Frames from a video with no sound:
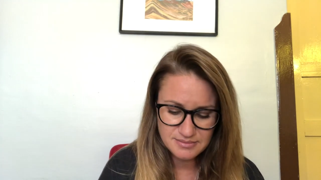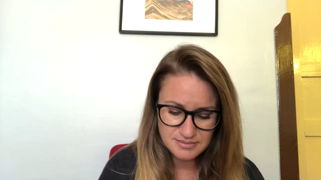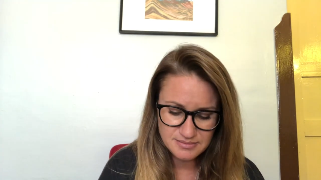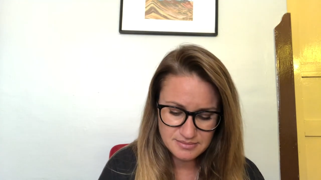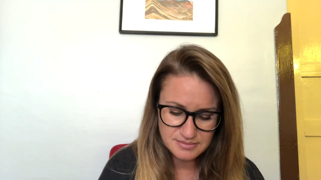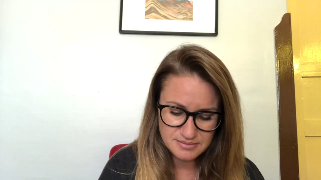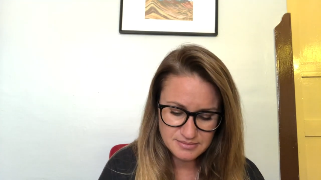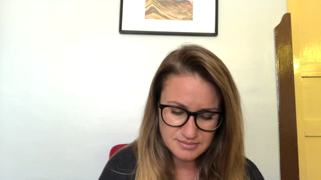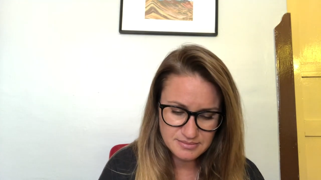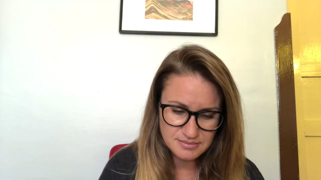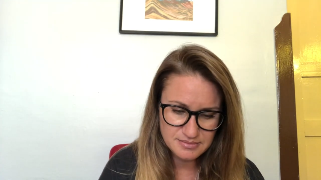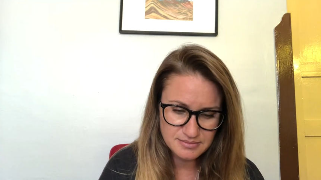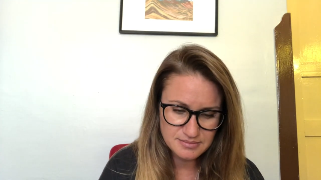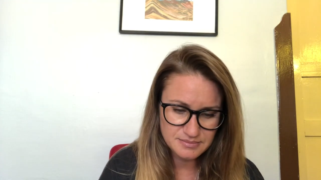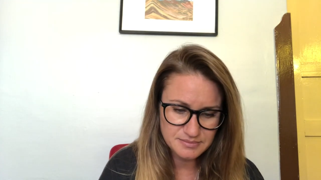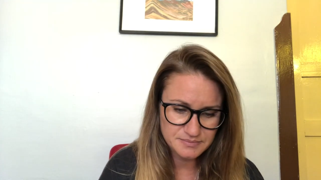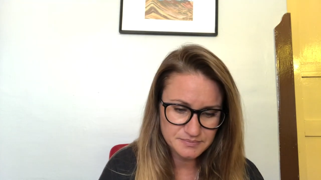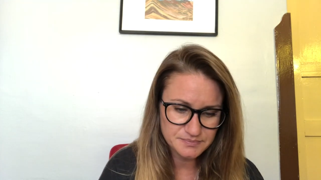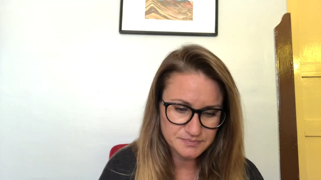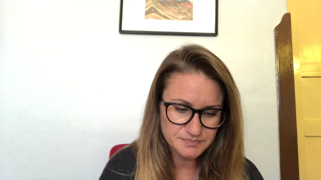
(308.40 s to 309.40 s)

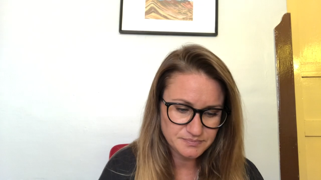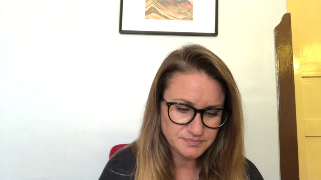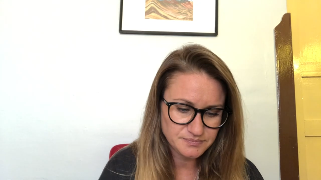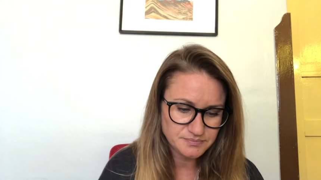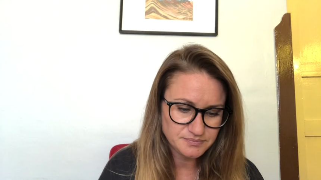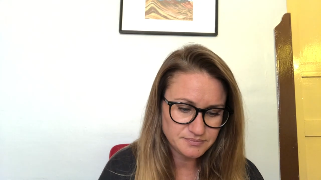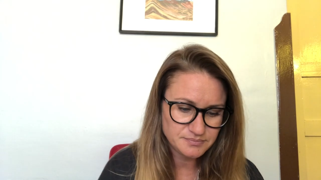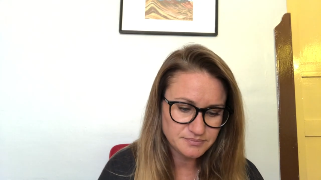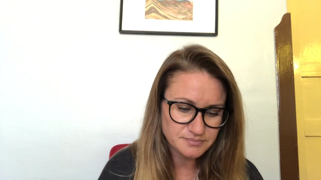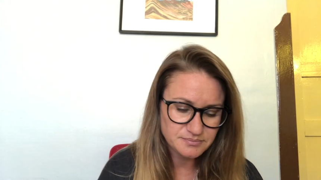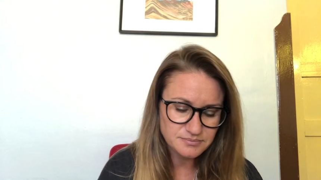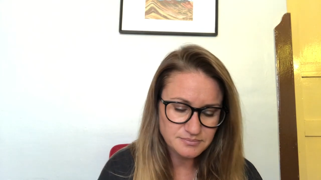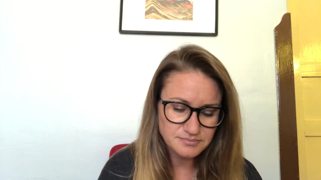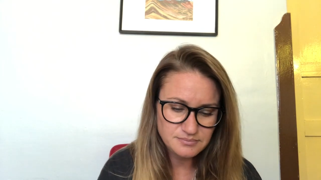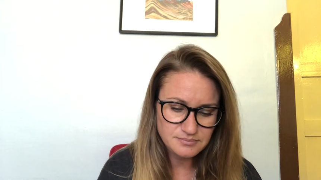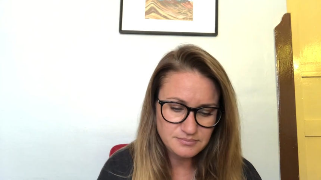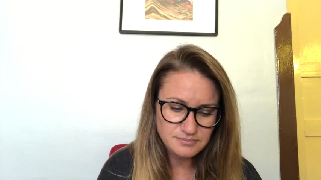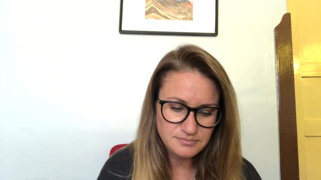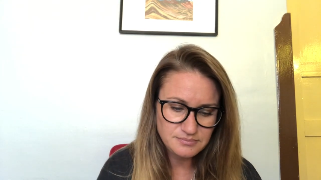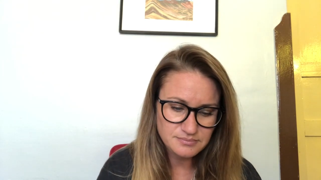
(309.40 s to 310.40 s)

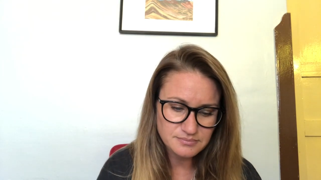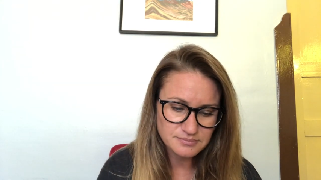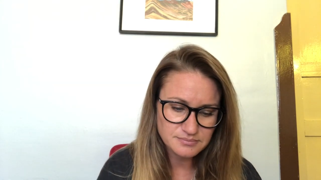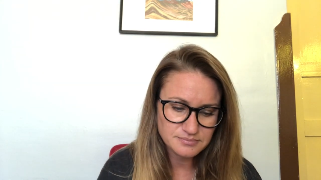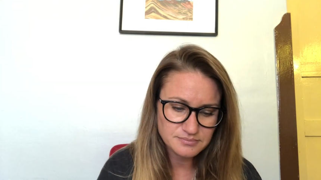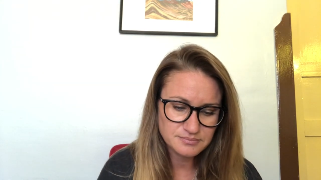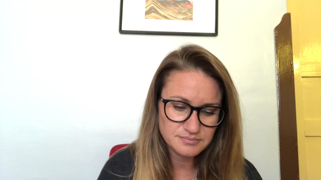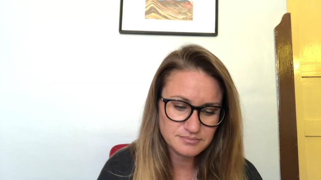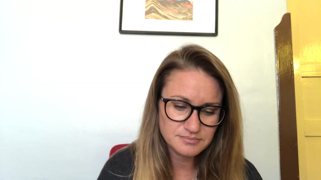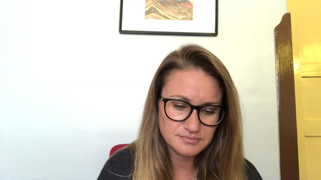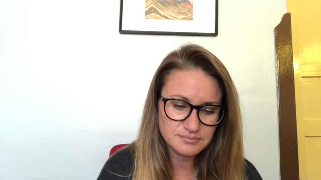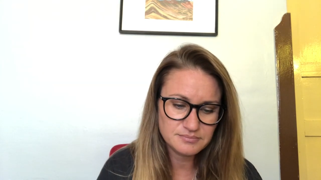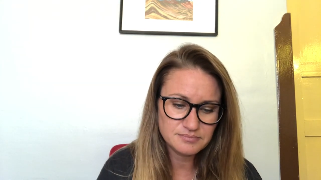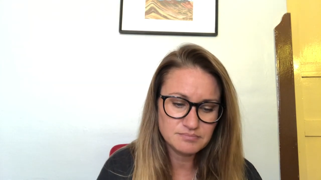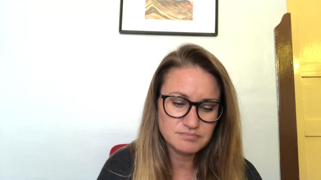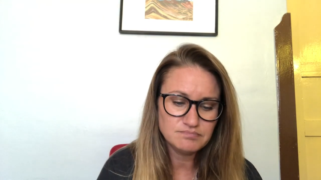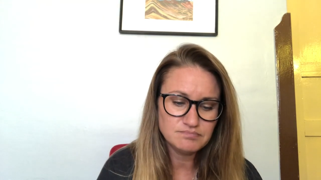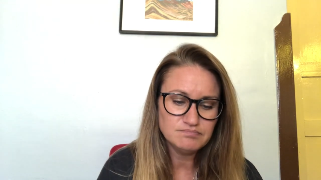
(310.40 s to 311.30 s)
[no speech]